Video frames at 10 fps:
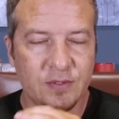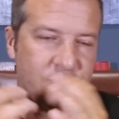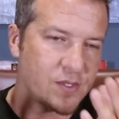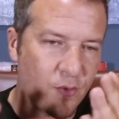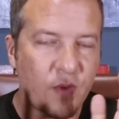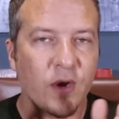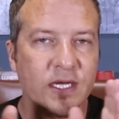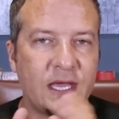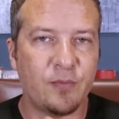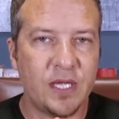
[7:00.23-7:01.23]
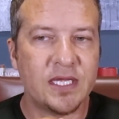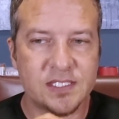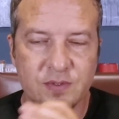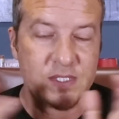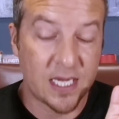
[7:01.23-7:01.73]
so what worked out being is
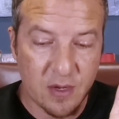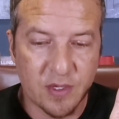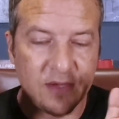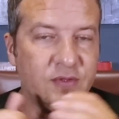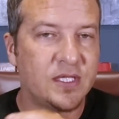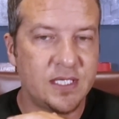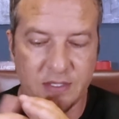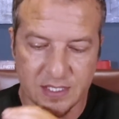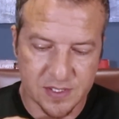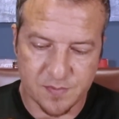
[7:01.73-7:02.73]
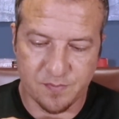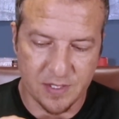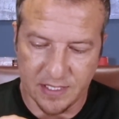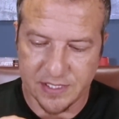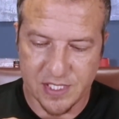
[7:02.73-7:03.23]
he was like, I will give you the deal. I'll just
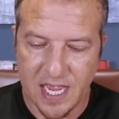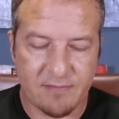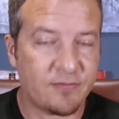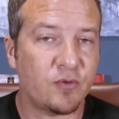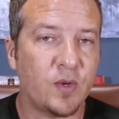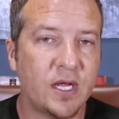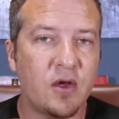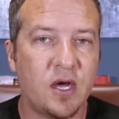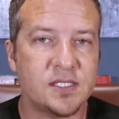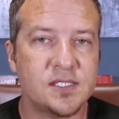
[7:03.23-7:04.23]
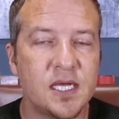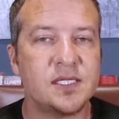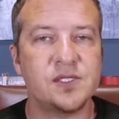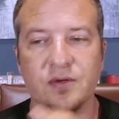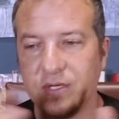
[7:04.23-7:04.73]
I'll let you have it for what it costs
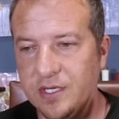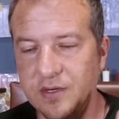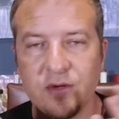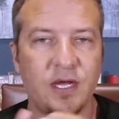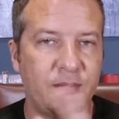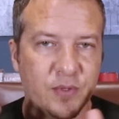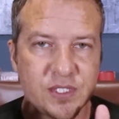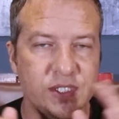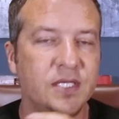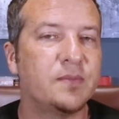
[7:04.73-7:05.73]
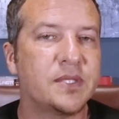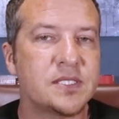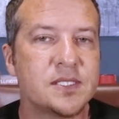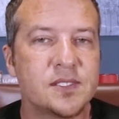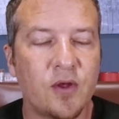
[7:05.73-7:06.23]
us. You're here. I appreciate the
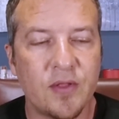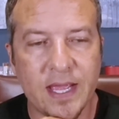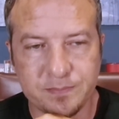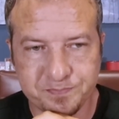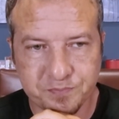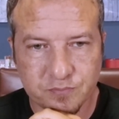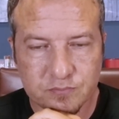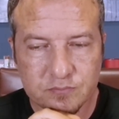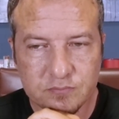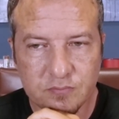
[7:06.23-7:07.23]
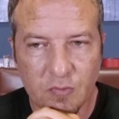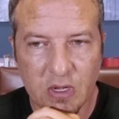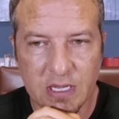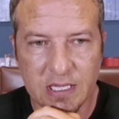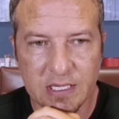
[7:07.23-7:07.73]
business and all that
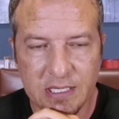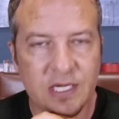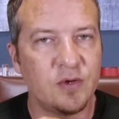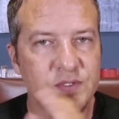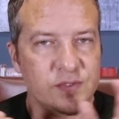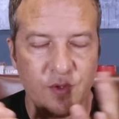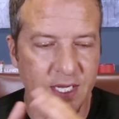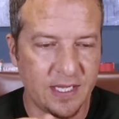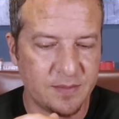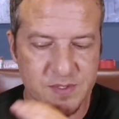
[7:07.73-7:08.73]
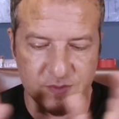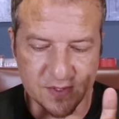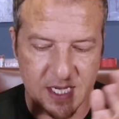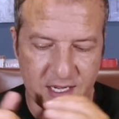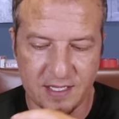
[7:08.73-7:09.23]
and he knows who I am. So it was
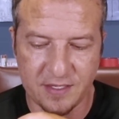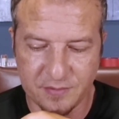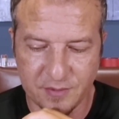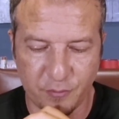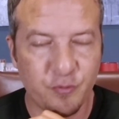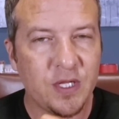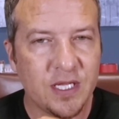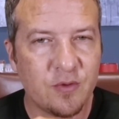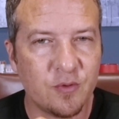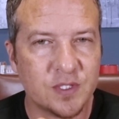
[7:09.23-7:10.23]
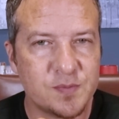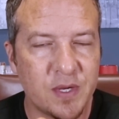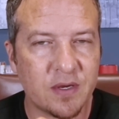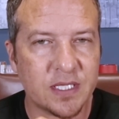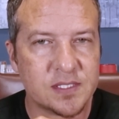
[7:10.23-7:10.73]
kind of like a really cool
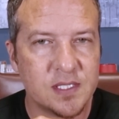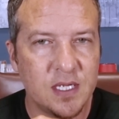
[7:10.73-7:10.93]
experience.